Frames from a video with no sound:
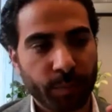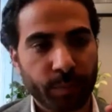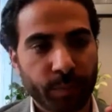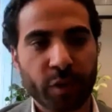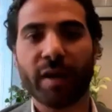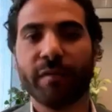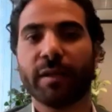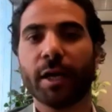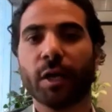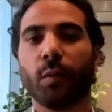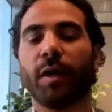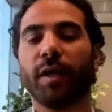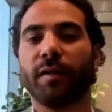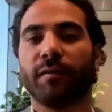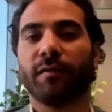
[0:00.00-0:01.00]
private
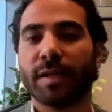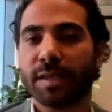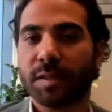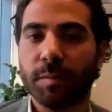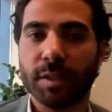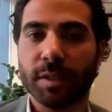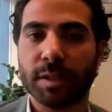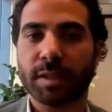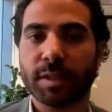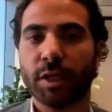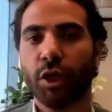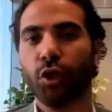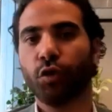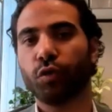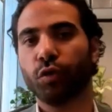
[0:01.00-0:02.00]
equity investments
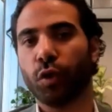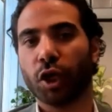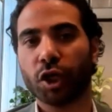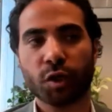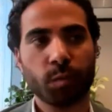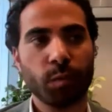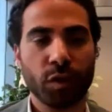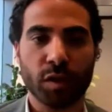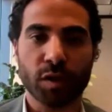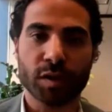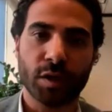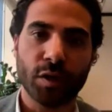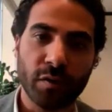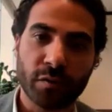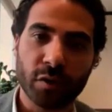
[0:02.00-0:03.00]
into hospitals
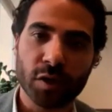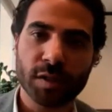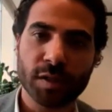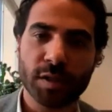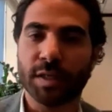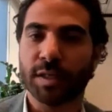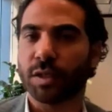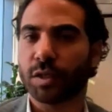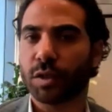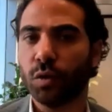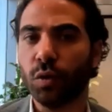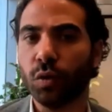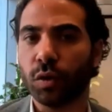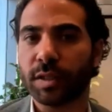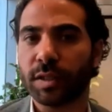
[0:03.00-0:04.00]
and universities and
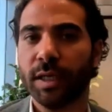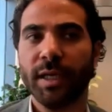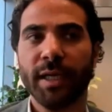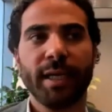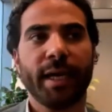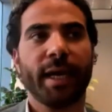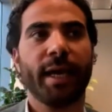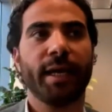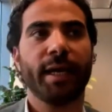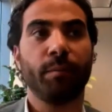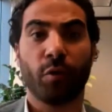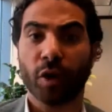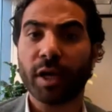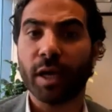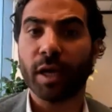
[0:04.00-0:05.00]
schools and
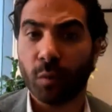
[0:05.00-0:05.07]
brick,